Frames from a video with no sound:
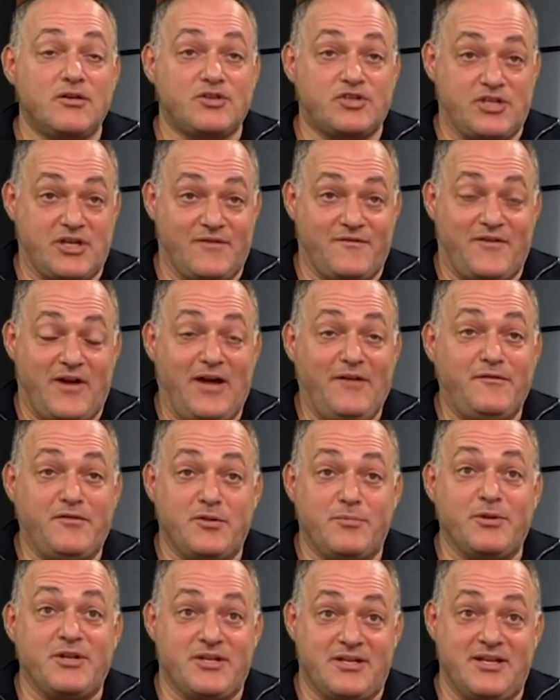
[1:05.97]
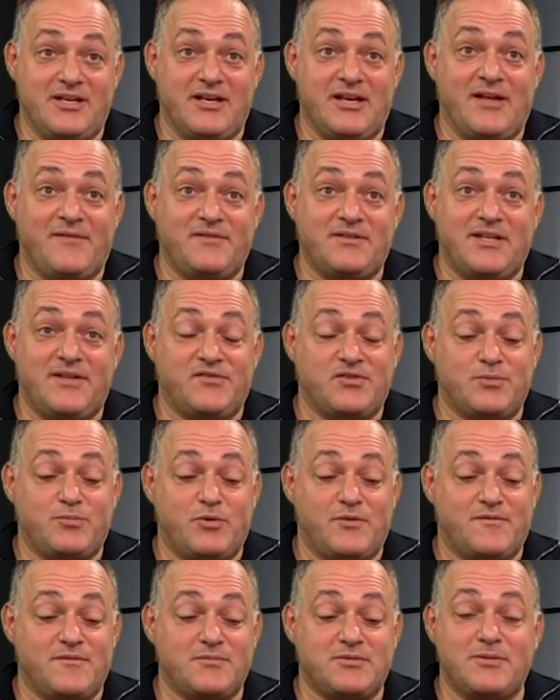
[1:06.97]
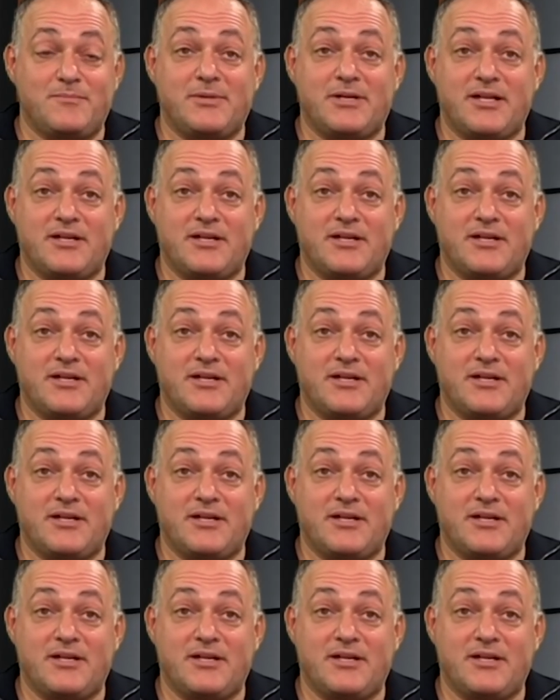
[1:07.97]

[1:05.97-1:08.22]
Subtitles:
She can file for you, but you need an affidavit of support from somebody